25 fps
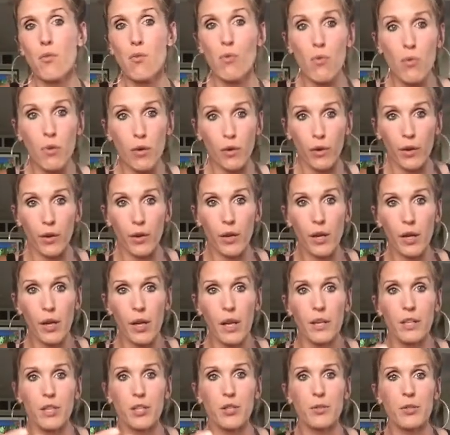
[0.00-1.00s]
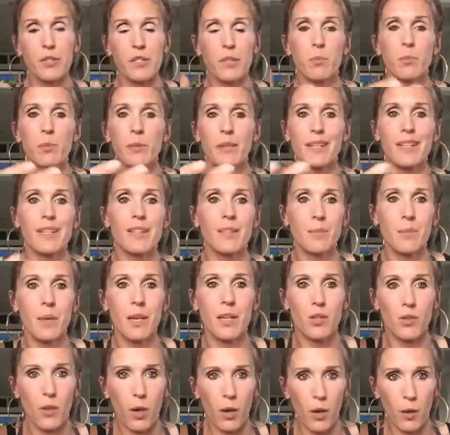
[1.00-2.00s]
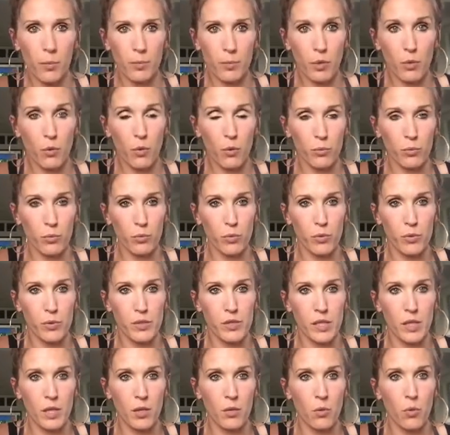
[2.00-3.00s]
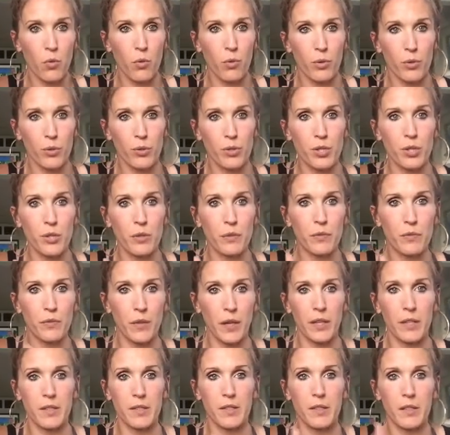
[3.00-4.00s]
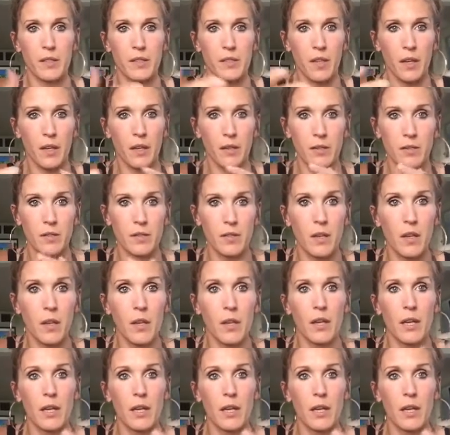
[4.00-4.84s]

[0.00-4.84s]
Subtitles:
or you simply need to make up your own rules in order to find success